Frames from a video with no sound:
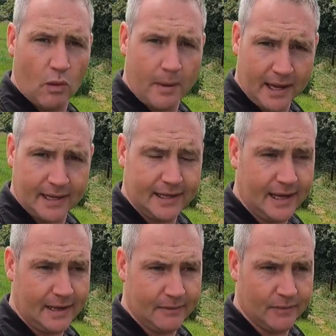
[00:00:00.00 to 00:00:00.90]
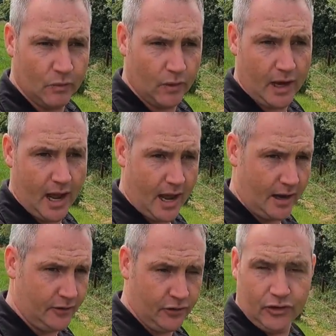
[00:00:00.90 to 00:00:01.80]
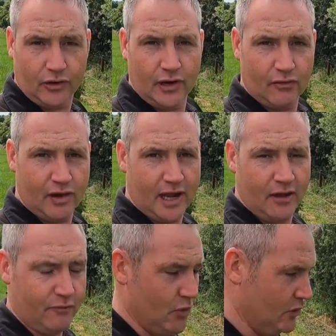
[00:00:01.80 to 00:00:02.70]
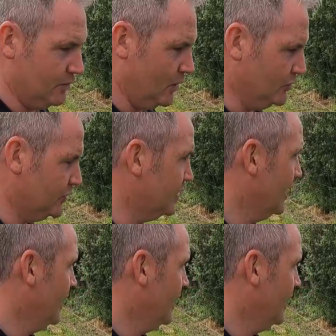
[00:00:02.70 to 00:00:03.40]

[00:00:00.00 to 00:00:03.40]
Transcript: We're back again with another array of broken posts.